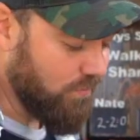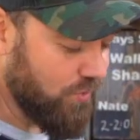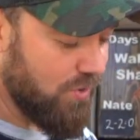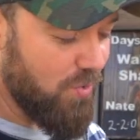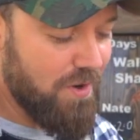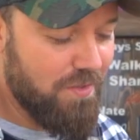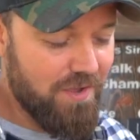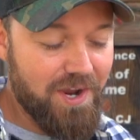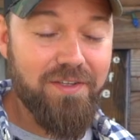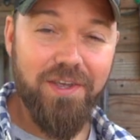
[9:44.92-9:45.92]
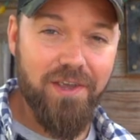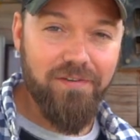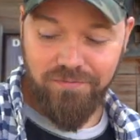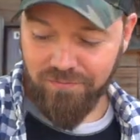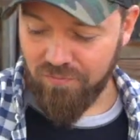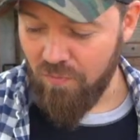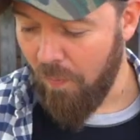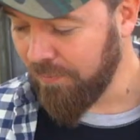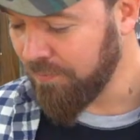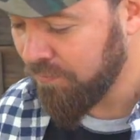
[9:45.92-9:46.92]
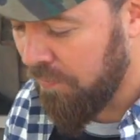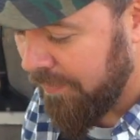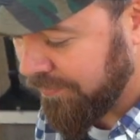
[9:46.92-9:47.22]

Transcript: Only one other thing I can think of. A little ring.